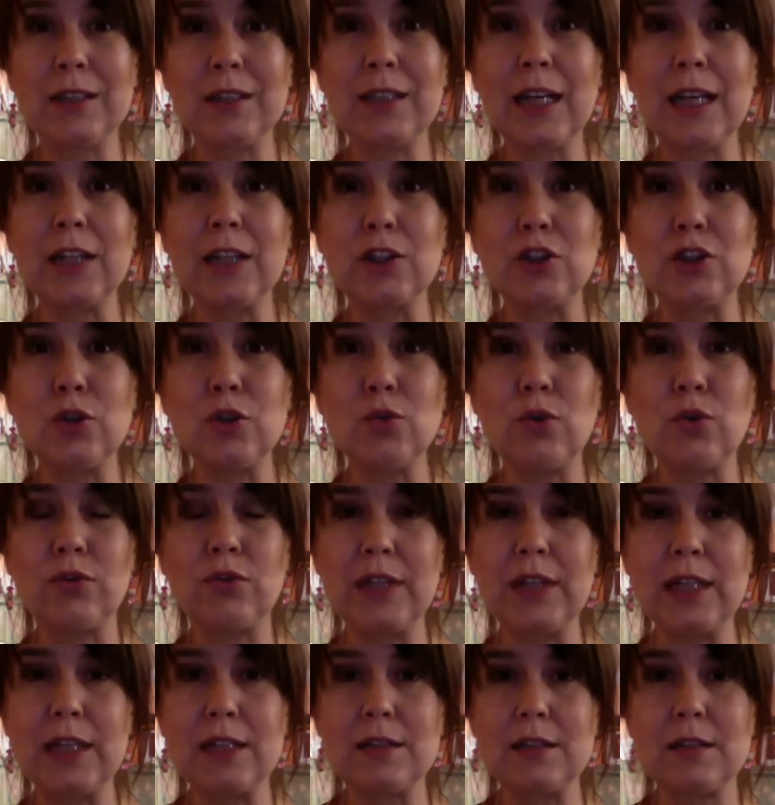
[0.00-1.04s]
take 2 of
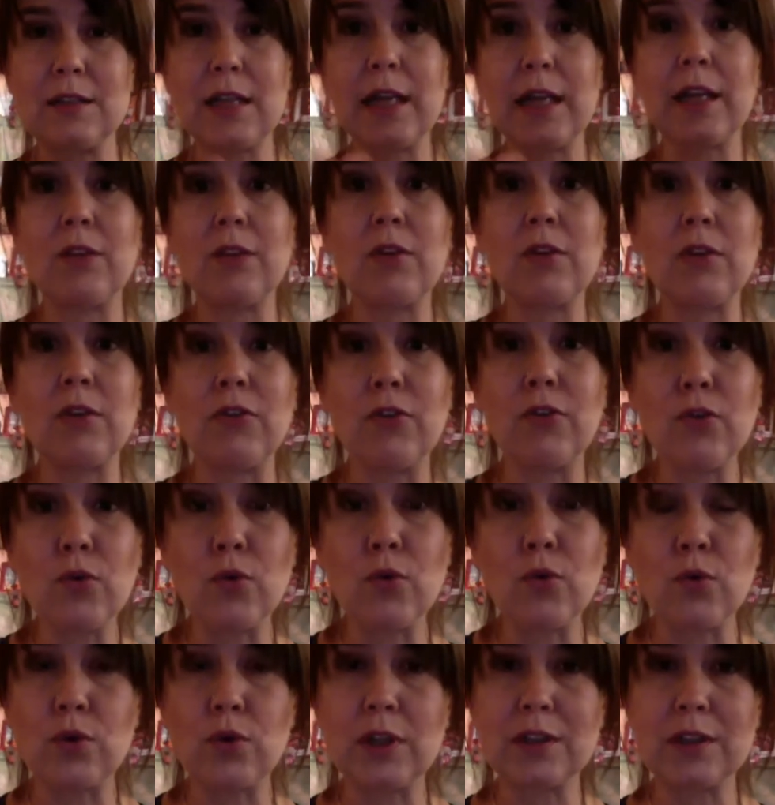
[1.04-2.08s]
these, take it with
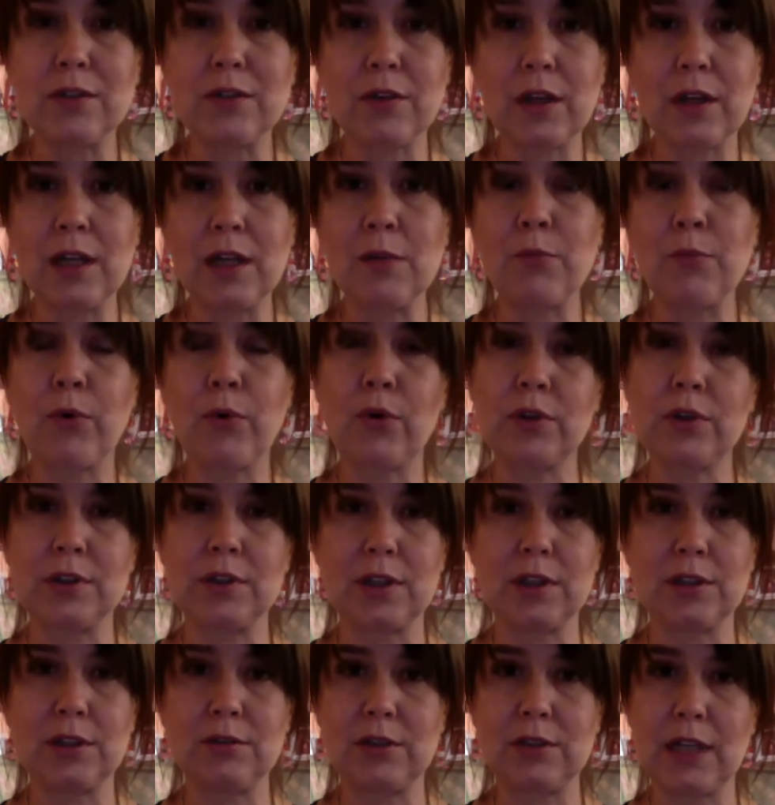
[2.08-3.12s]
food. It's really important
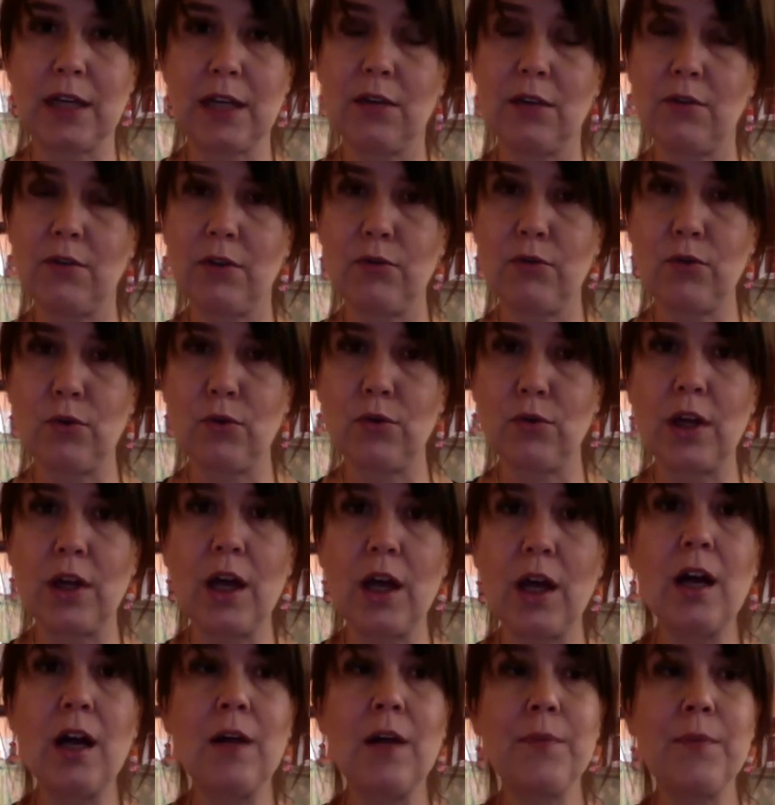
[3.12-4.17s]
that you take it with food.
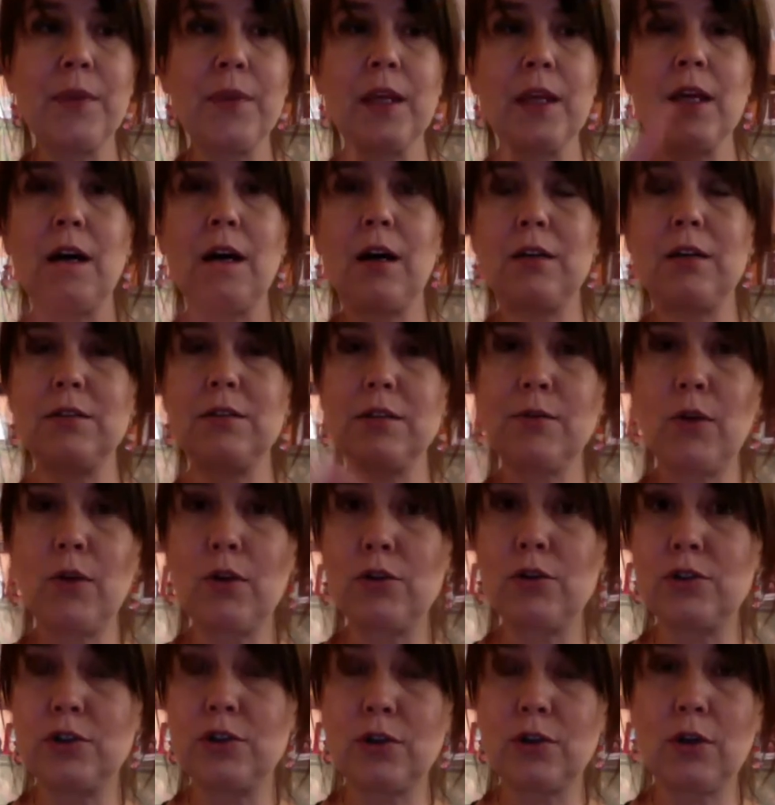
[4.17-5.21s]
Yeah,
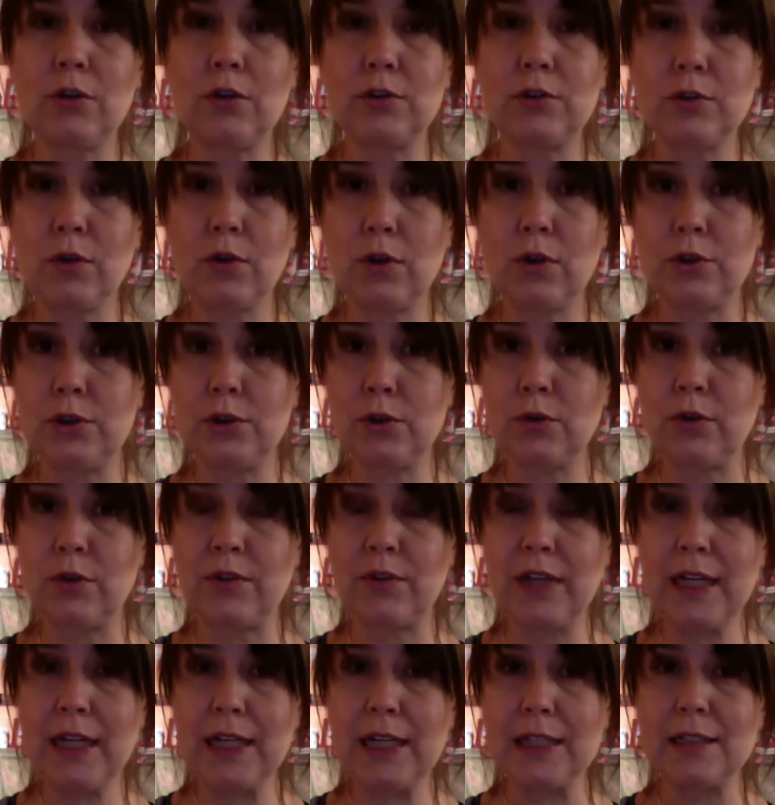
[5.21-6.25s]
swallow 2 of
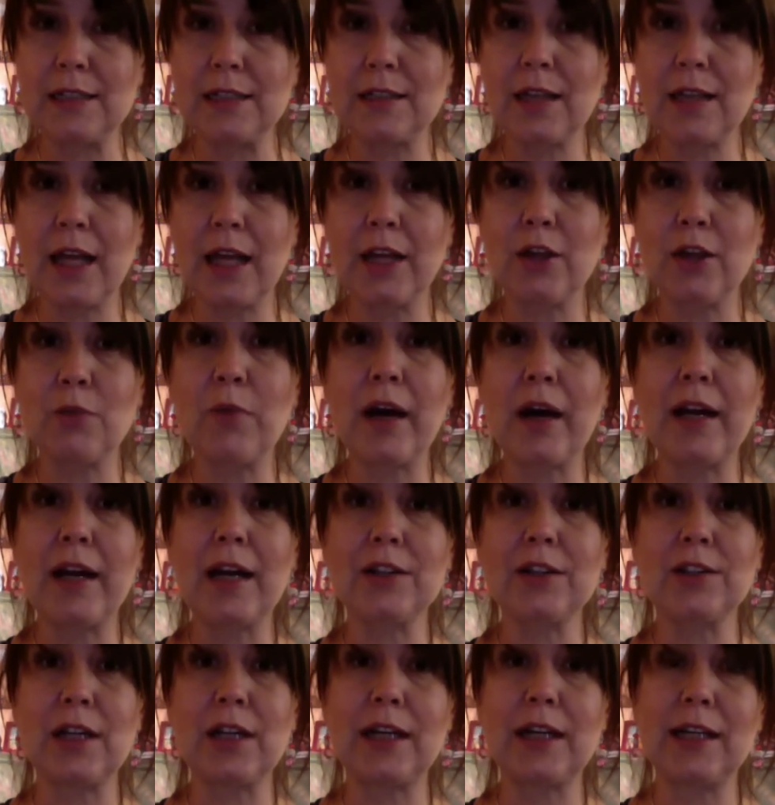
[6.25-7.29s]
these and you might
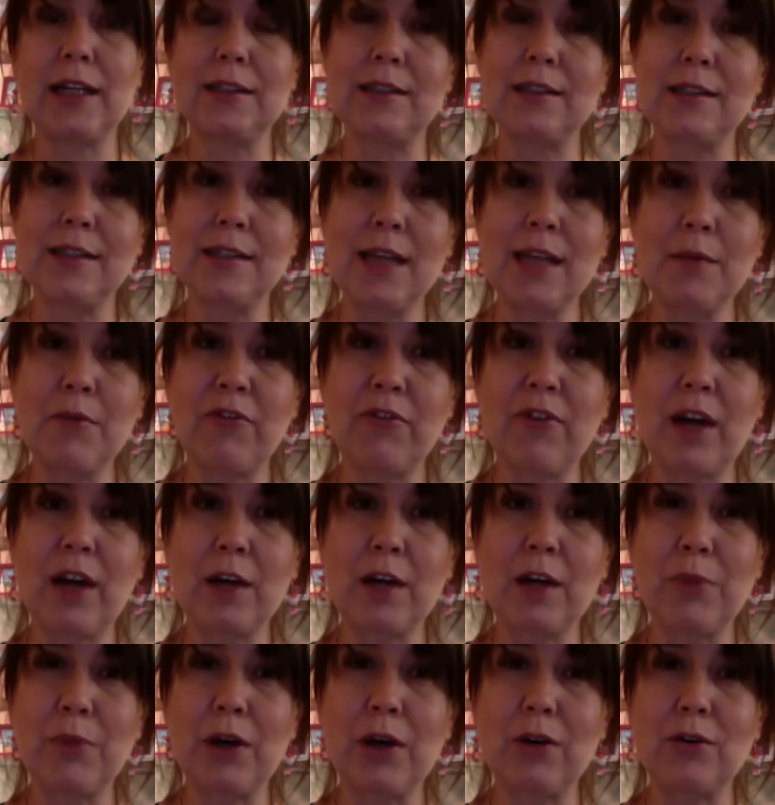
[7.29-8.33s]
actually get the same
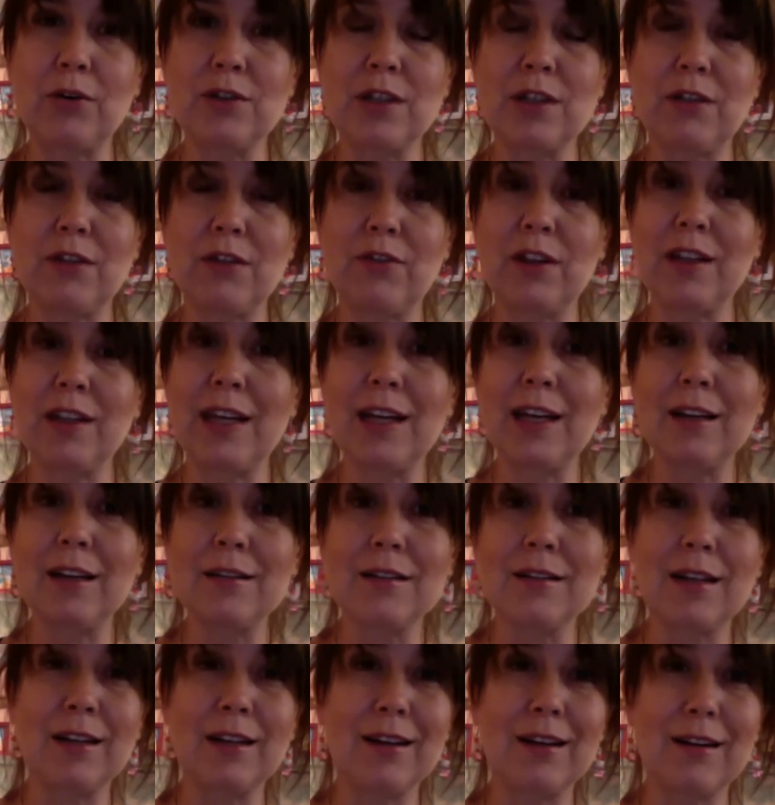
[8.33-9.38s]
effect, because if it
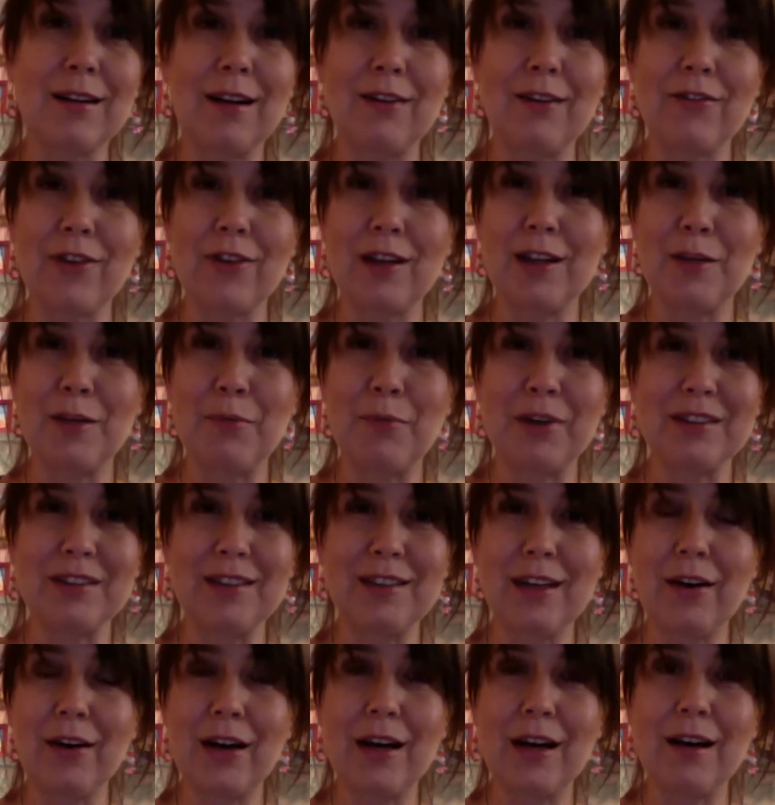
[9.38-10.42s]
kills other unfriendly
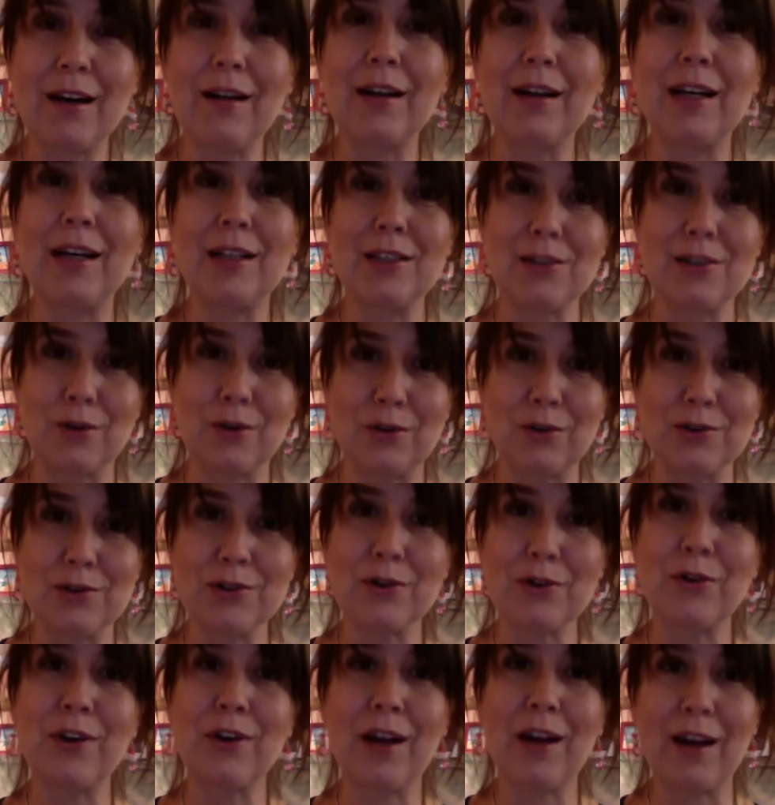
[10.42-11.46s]
bacteria, it is also
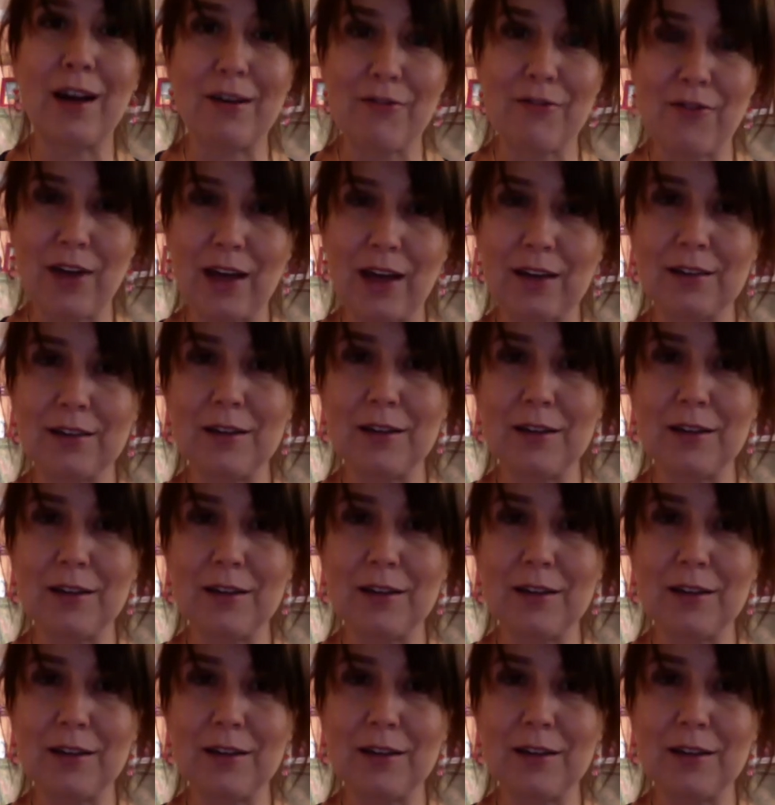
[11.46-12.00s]
going to affect